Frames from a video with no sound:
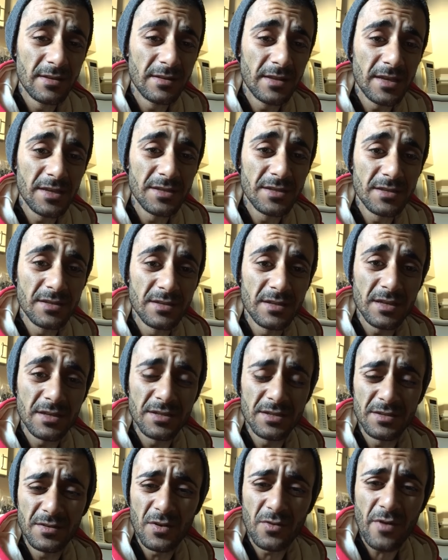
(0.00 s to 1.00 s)

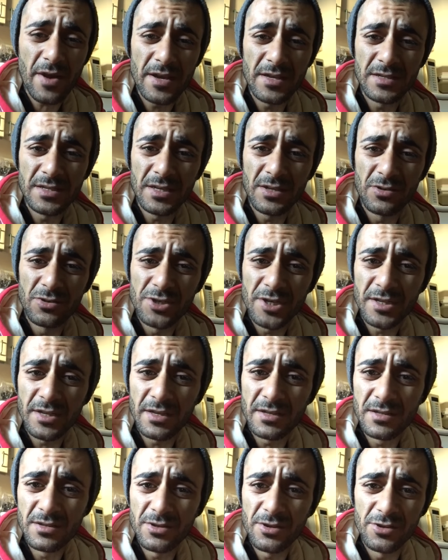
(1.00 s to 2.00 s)
These crazy
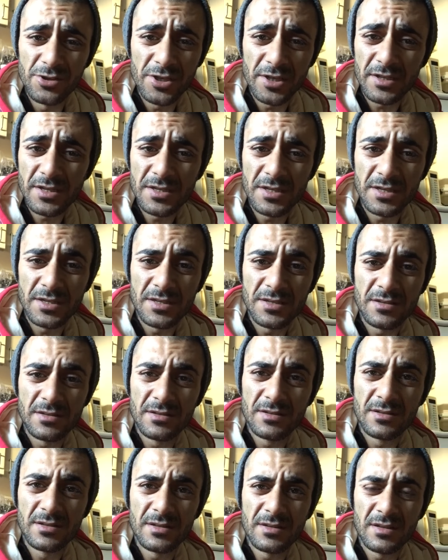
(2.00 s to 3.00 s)

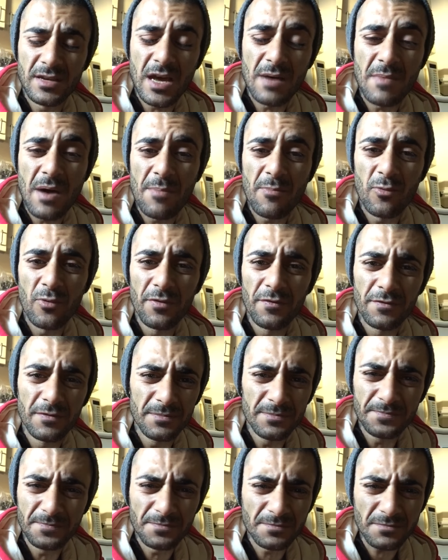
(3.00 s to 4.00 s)
eugenicists come up with,
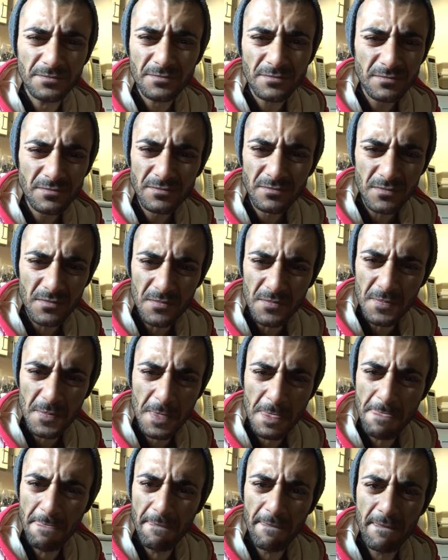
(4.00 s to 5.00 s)

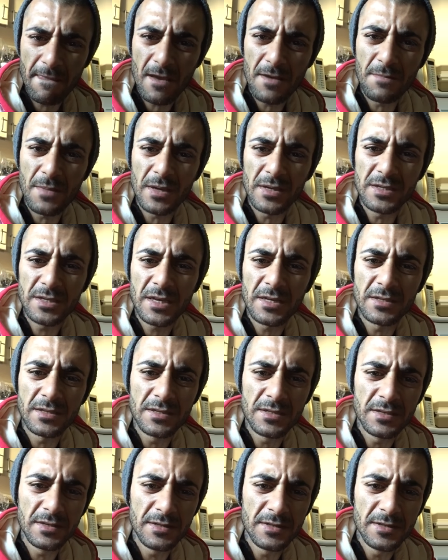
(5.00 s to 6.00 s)
that don't make
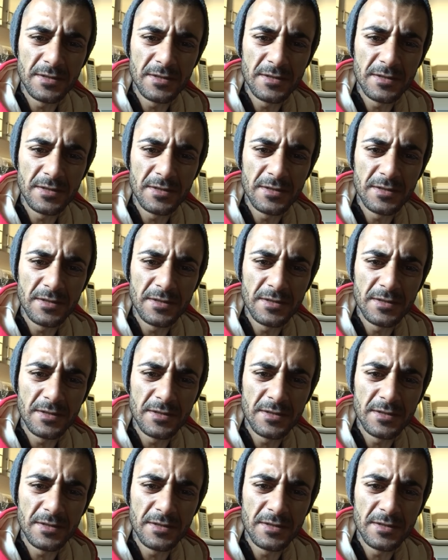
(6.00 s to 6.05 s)
sense.